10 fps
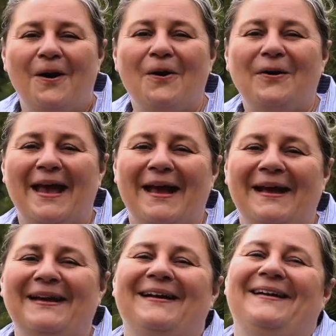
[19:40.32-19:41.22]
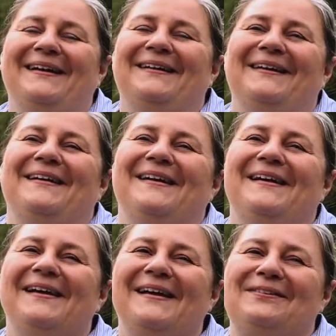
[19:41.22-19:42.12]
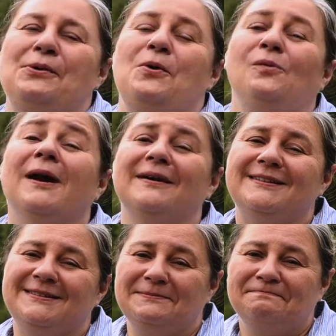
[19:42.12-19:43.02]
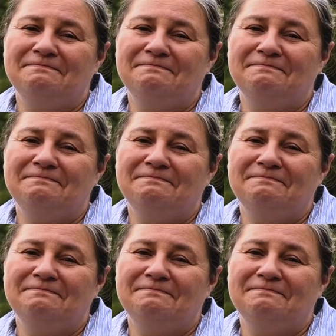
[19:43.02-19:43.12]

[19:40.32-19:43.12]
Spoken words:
Okay, so it works,